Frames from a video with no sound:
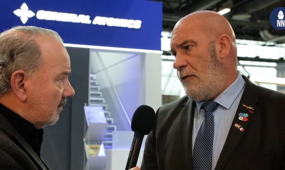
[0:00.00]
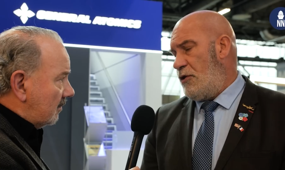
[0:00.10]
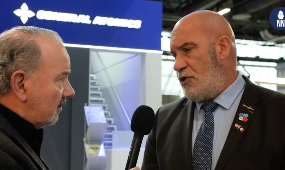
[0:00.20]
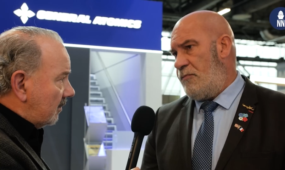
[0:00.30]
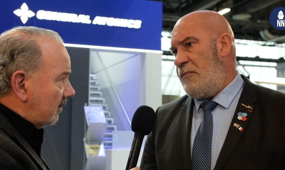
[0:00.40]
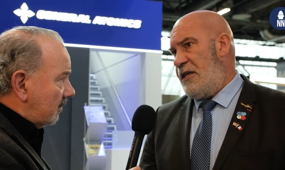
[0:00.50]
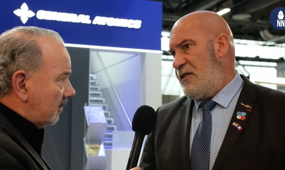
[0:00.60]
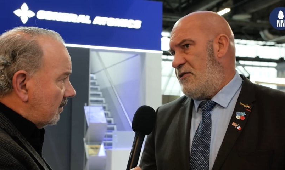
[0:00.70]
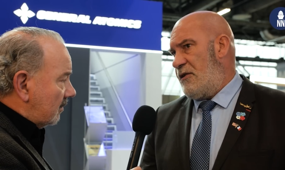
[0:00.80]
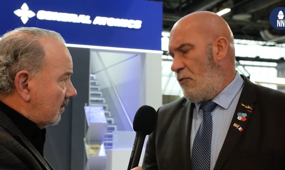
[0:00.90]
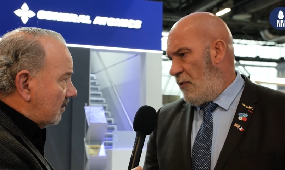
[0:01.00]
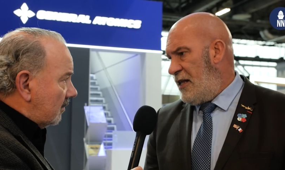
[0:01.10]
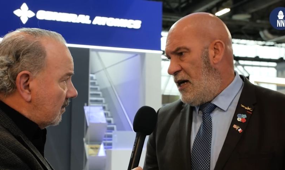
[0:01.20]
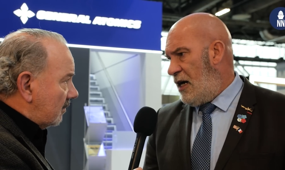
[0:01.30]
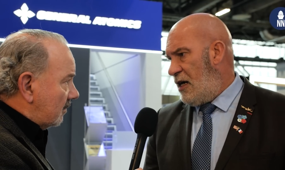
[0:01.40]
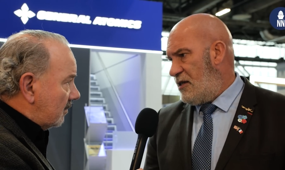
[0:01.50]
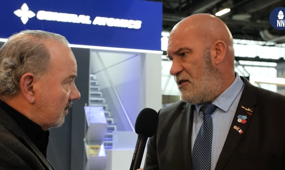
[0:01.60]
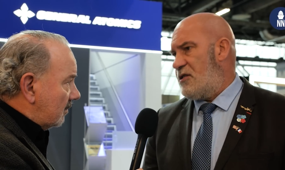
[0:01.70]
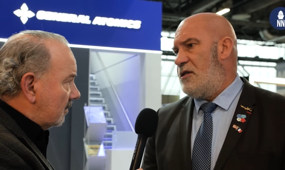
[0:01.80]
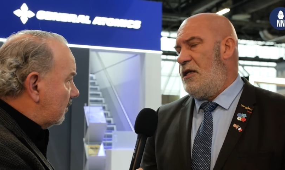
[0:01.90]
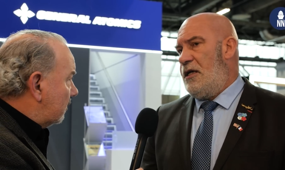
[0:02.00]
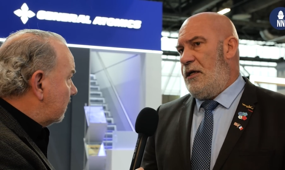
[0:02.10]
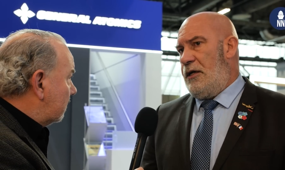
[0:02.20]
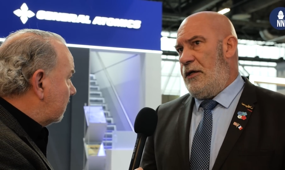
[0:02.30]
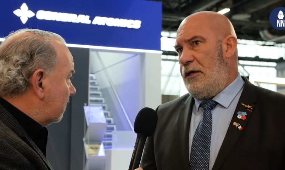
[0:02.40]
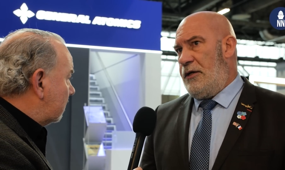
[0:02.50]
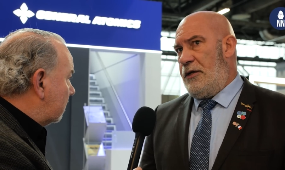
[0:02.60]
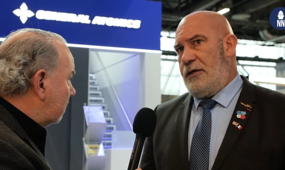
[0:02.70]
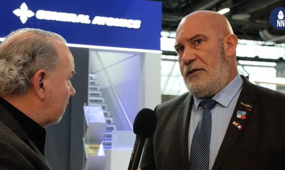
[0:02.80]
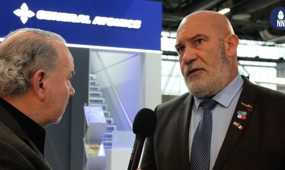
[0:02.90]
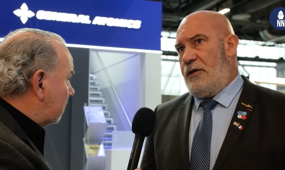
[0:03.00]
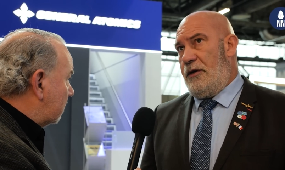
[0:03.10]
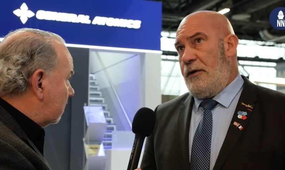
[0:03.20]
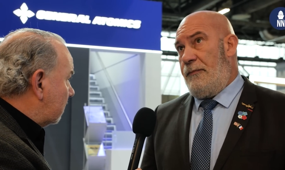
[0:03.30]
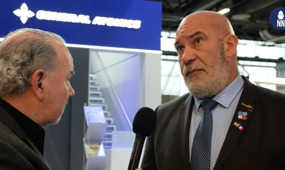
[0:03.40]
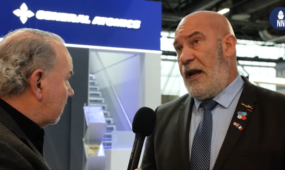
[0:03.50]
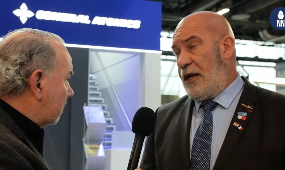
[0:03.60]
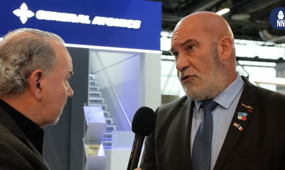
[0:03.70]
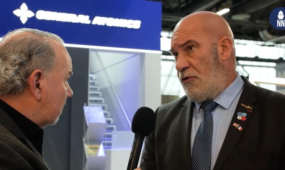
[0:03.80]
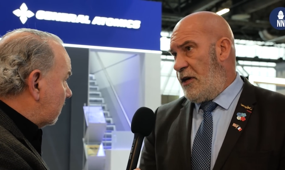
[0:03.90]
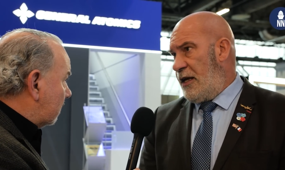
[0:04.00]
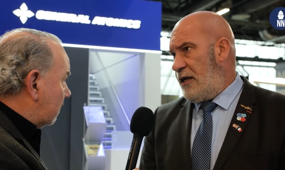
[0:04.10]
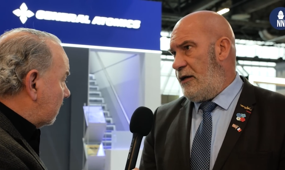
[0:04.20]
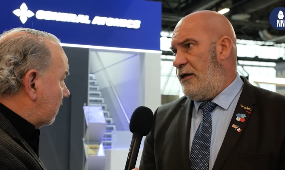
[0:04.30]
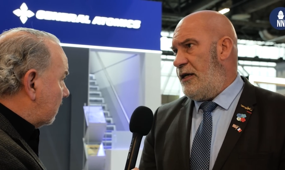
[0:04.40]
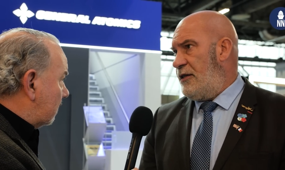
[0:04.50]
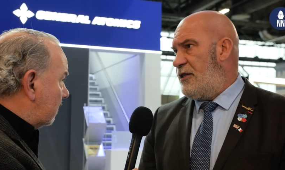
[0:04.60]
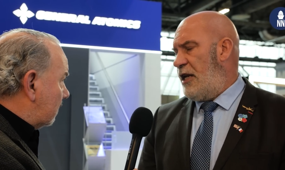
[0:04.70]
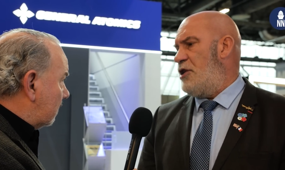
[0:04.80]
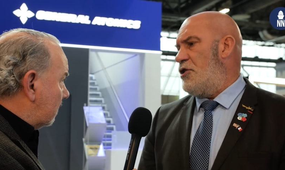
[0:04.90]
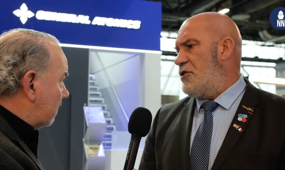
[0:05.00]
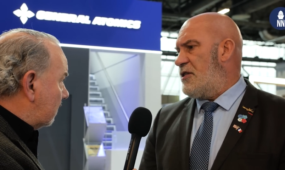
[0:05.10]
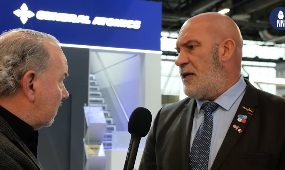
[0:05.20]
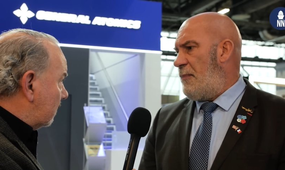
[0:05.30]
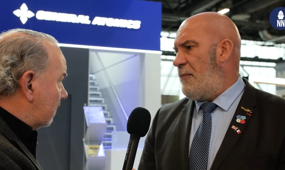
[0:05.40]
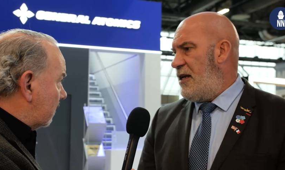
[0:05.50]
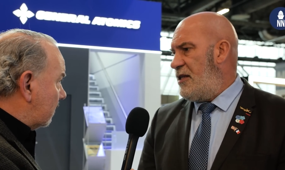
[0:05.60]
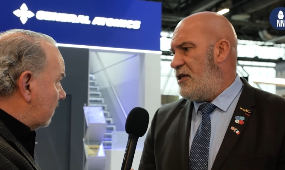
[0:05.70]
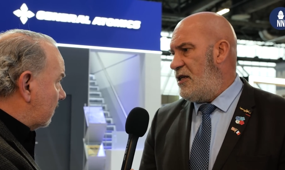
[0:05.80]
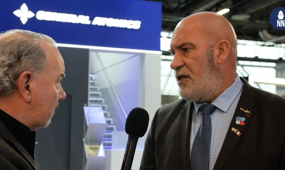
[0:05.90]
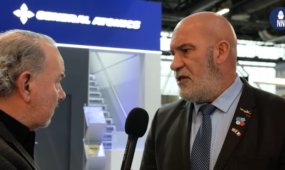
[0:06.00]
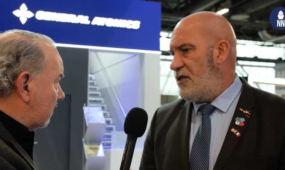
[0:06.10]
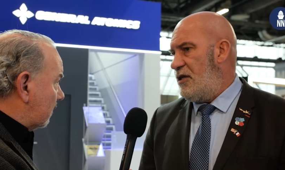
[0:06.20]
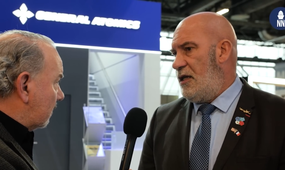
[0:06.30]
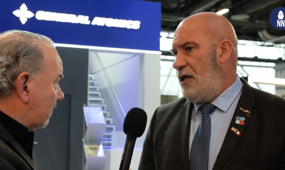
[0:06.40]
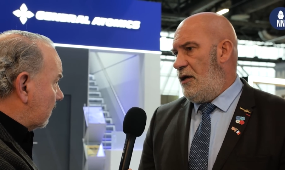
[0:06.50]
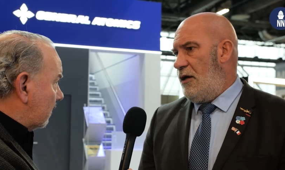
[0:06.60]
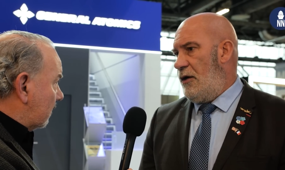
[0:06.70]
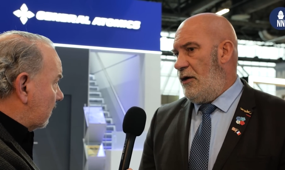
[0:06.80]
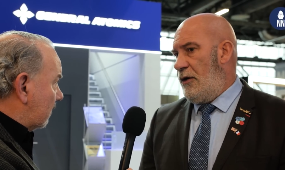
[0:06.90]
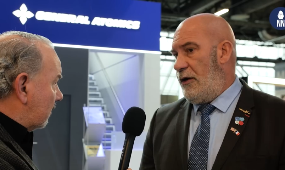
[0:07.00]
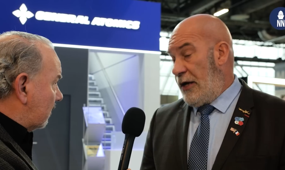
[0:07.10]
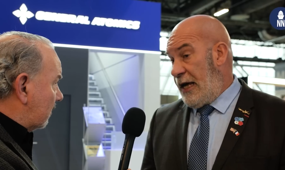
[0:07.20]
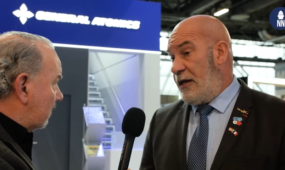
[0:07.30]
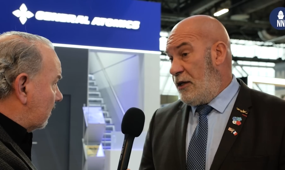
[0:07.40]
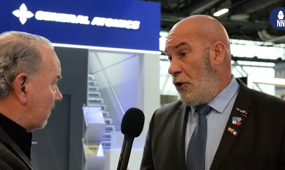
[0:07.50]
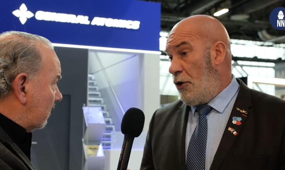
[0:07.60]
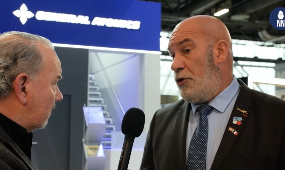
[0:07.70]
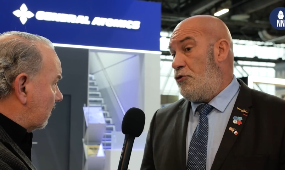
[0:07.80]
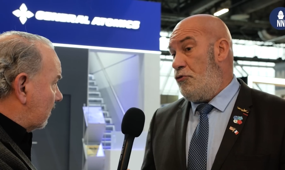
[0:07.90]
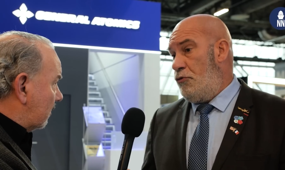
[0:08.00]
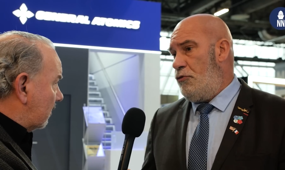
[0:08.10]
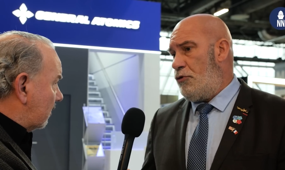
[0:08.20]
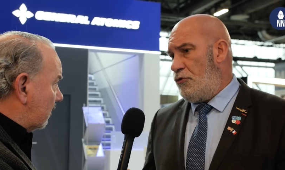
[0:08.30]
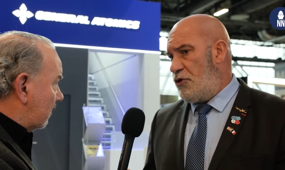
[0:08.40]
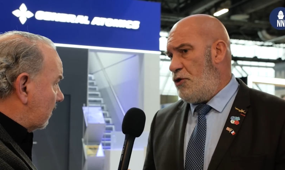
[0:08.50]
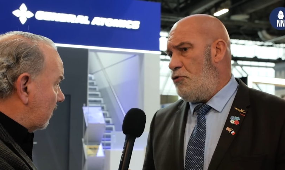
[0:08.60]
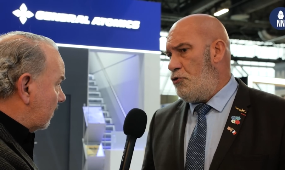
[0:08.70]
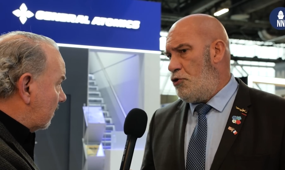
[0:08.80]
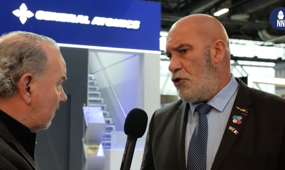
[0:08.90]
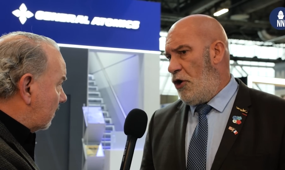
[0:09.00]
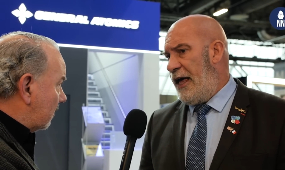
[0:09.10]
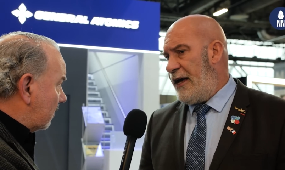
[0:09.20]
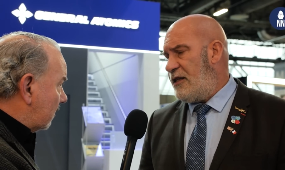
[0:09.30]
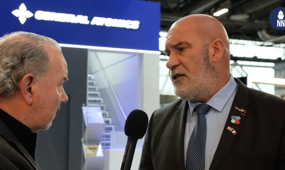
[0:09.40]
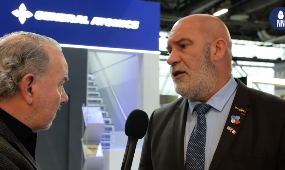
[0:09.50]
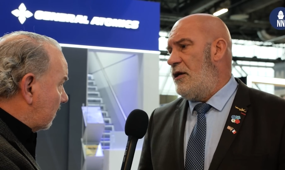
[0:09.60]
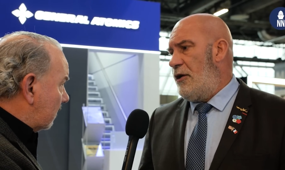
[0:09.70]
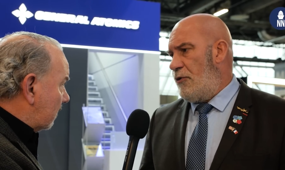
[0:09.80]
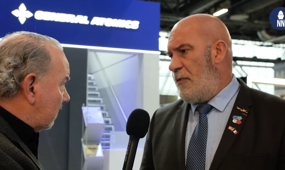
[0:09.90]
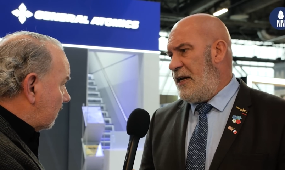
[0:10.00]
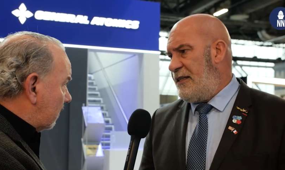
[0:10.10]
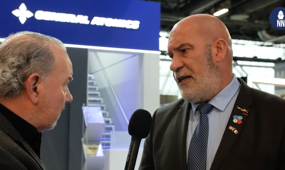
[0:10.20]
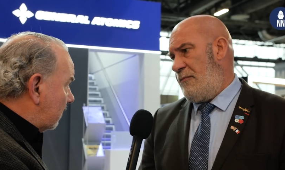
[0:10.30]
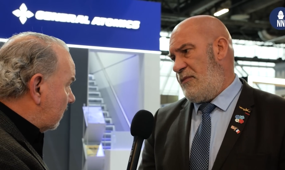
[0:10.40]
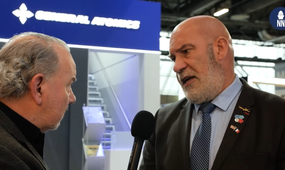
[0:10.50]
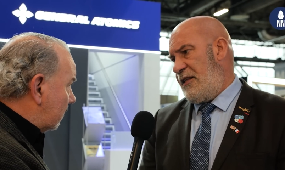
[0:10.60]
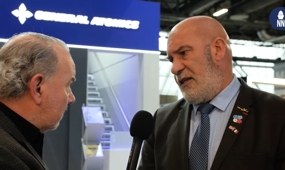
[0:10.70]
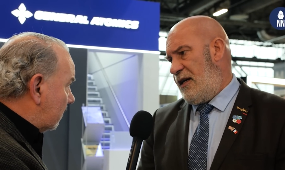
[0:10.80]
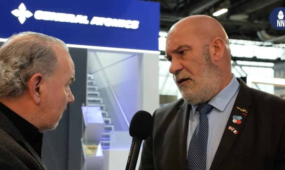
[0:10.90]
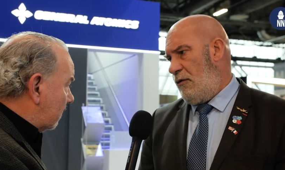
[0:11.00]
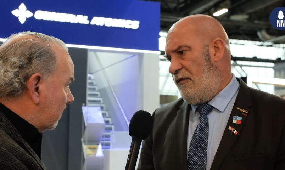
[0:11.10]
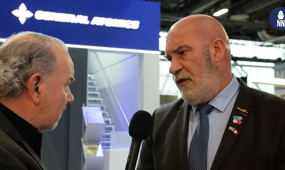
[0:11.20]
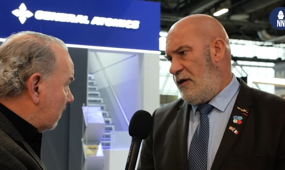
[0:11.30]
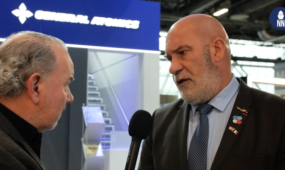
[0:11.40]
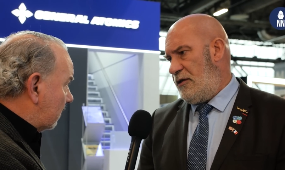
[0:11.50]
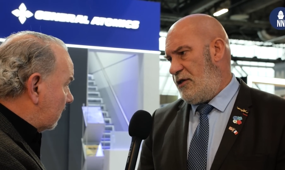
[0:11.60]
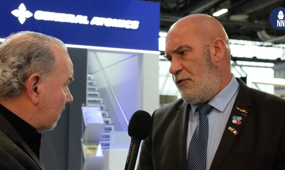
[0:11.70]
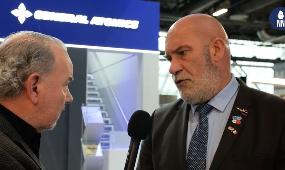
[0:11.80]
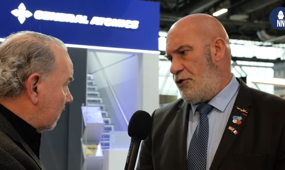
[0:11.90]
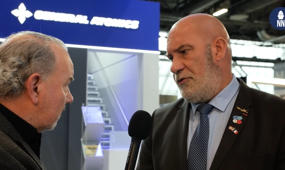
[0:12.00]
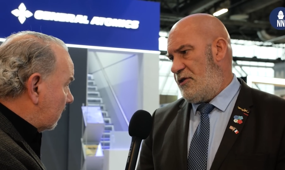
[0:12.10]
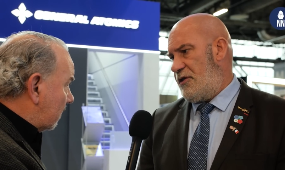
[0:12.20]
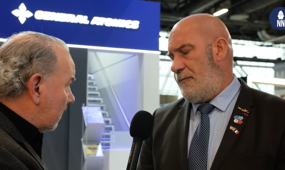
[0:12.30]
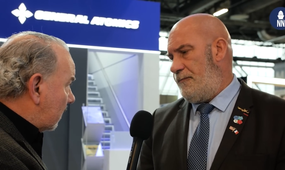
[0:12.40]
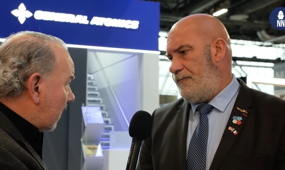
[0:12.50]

Speaker 1: which means radars, uh, um, electronic uh, intelligence capabilities, uh, again, in order to continue to collect real time data over the oceans.